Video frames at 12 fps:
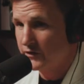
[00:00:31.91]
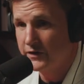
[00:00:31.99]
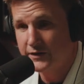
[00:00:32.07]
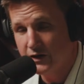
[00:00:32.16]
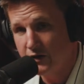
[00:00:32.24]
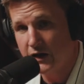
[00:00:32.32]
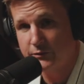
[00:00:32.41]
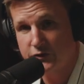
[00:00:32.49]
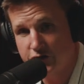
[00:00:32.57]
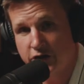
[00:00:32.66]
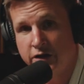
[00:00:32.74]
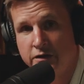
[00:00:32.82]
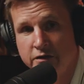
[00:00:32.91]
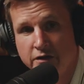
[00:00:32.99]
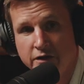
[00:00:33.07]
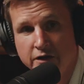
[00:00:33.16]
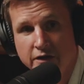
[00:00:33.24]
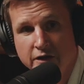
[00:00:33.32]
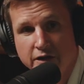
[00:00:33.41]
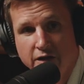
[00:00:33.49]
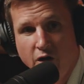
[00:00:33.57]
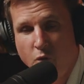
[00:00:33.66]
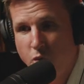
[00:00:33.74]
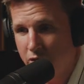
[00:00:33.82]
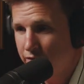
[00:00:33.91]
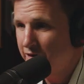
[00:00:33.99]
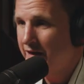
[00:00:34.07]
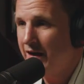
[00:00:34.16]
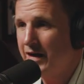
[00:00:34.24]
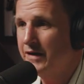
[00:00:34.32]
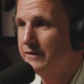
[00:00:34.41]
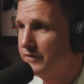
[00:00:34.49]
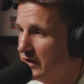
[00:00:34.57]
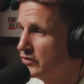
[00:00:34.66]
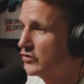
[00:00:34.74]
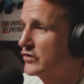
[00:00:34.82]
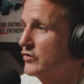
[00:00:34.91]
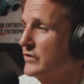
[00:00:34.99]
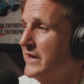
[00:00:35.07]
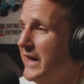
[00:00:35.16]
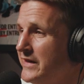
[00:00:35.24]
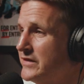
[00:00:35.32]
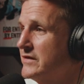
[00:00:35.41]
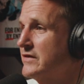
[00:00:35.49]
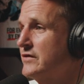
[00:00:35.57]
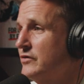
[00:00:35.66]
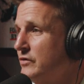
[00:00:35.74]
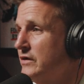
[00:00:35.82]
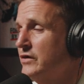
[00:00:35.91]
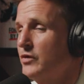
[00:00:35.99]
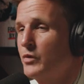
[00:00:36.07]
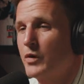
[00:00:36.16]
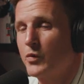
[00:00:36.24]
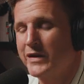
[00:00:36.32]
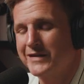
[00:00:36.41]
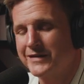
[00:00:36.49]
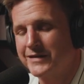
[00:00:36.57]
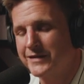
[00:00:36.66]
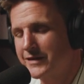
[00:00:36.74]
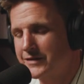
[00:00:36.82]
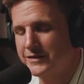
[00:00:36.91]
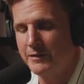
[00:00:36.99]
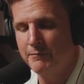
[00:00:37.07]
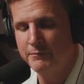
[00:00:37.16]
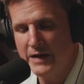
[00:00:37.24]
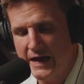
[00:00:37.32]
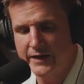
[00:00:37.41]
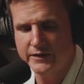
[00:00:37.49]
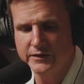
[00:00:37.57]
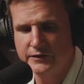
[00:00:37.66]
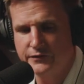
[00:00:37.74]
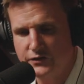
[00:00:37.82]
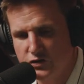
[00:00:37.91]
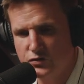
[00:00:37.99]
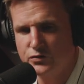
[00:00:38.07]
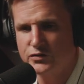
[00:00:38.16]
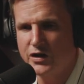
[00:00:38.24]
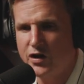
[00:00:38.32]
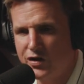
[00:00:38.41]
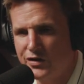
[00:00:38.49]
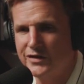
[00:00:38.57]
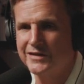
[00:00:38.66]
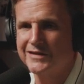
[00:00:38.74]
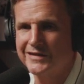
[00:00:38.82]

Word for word: of the Dyrdek Machine, a one-of-a-kind venture creation studio where we systematically fuse art,